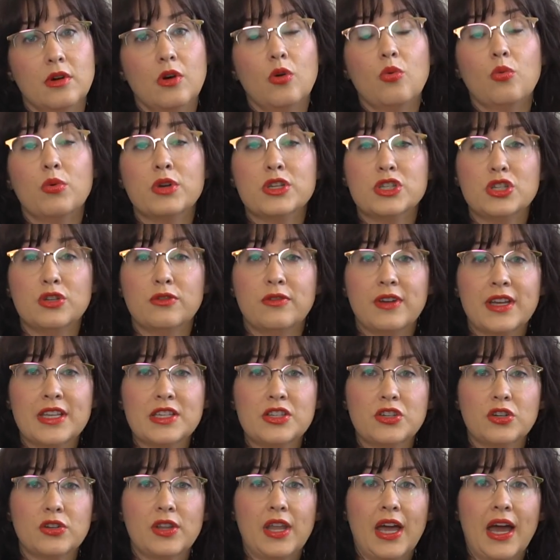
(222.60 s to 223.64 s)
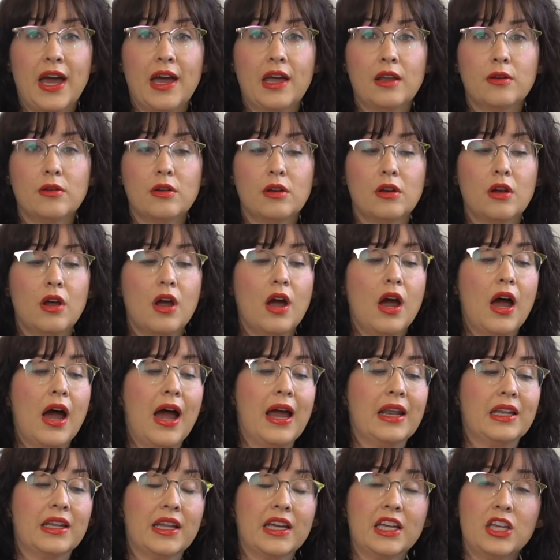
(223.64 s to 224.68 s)
Once you've answered that,
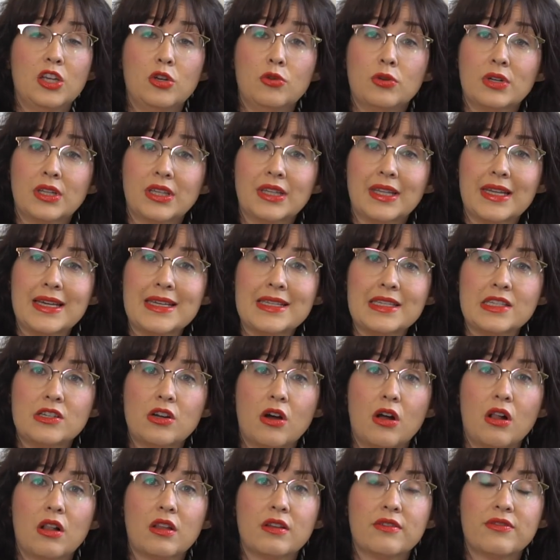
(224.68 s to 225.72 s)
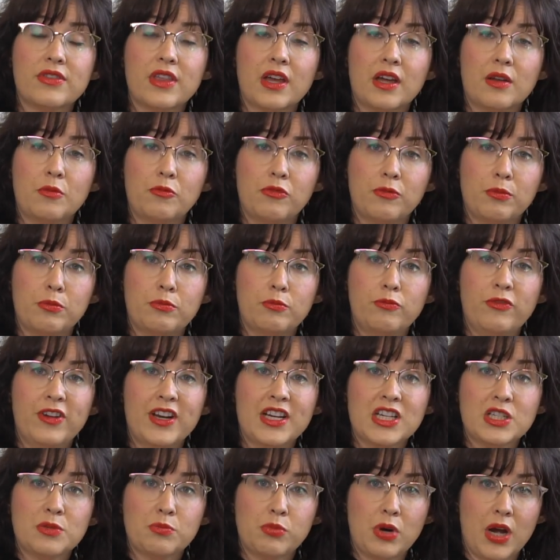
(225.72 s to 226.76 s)
I'd like you to list all of the
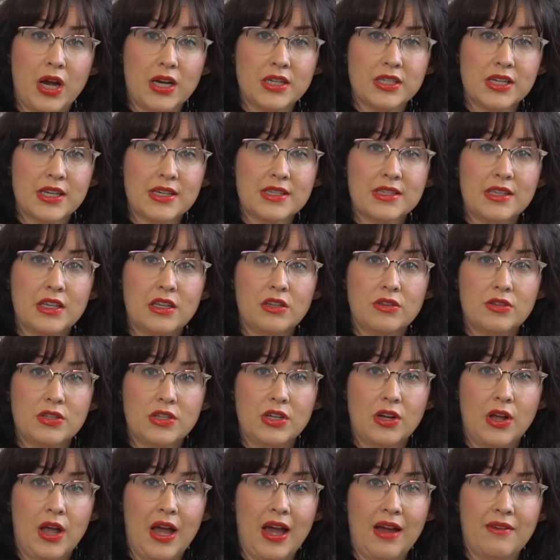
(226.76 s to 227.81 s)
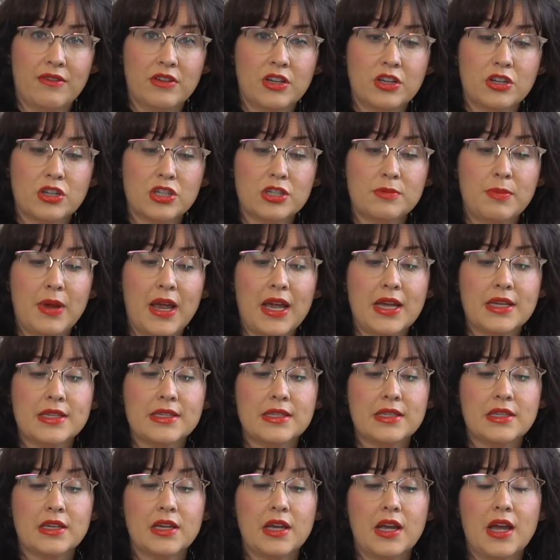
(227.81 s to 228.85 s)
unfinished projects that you still have in your
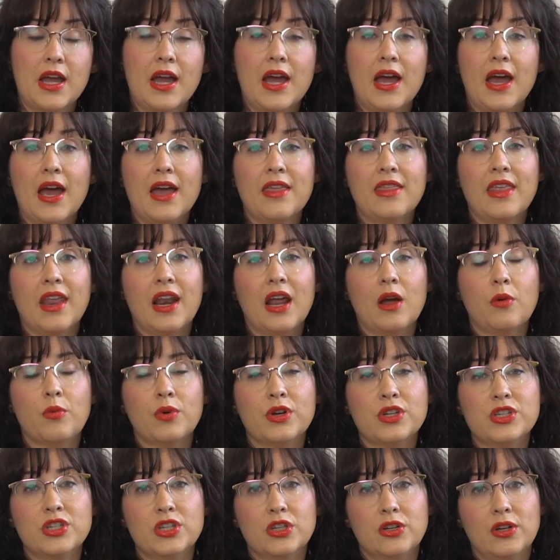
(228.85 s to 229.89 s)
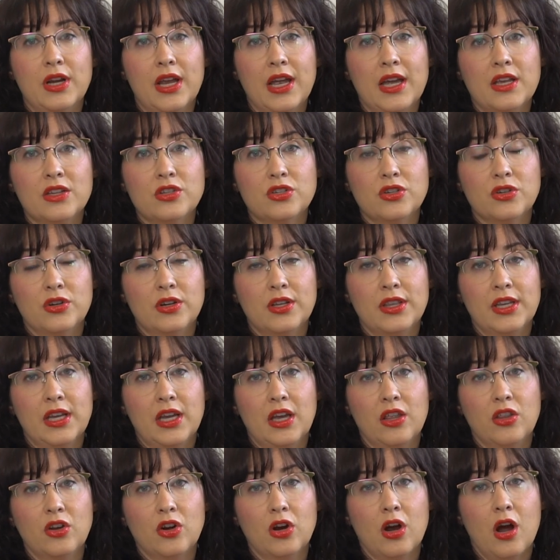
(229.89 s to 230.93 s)
space, and then I want you to answer in the
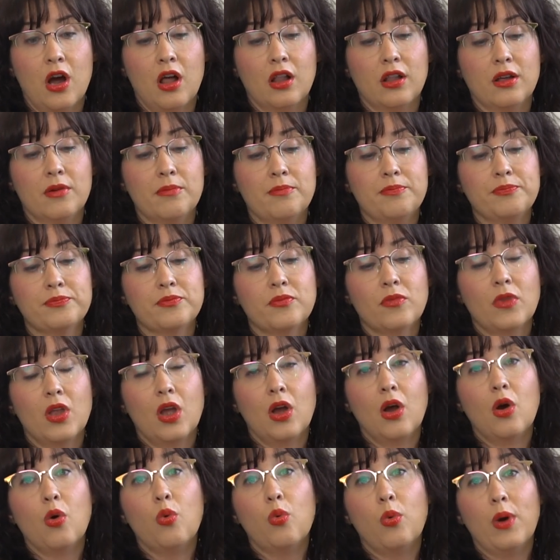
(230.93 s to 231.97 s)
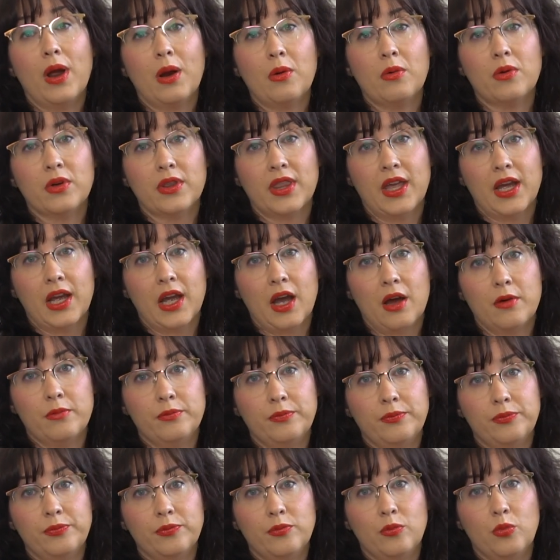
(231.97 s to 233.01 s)
other column, where will they go?
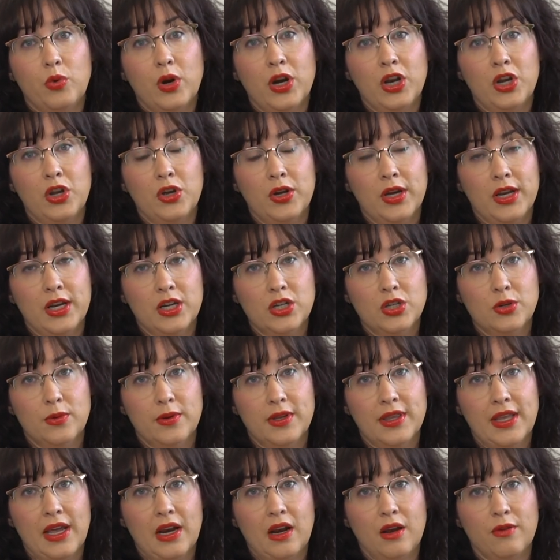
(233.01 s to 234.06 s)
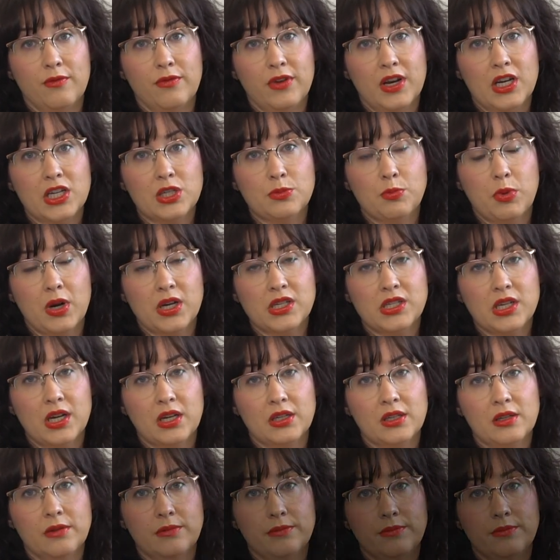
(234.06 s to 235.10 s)
What are you going to do with that unfinished project?